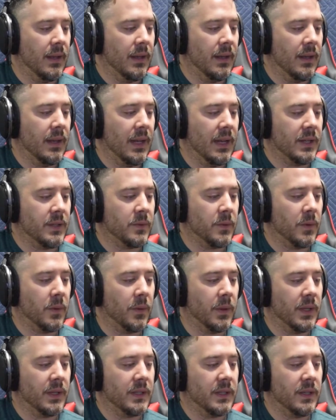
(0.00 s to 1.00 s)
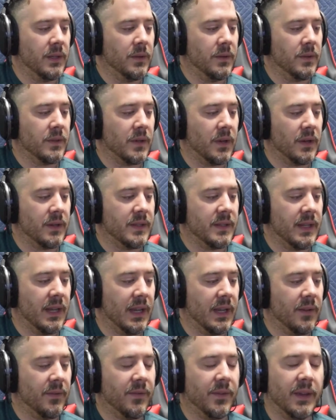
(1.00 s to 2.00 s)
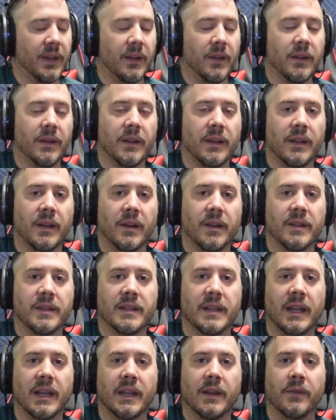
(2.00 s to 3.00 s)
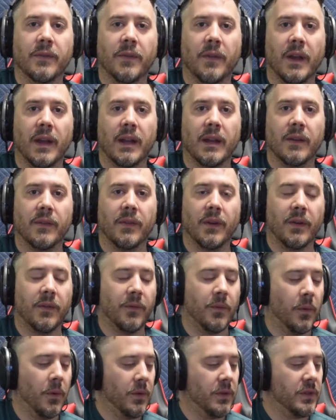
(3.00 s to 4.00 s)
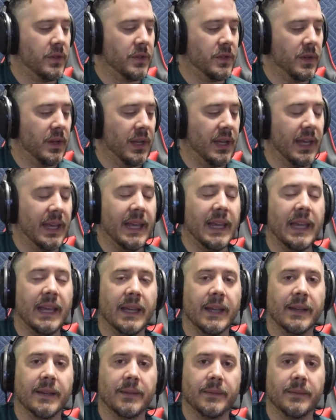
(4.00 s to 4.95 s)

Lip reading: Next, we're going to use our 2nd finger in our 2nd fret of our 4th string, E.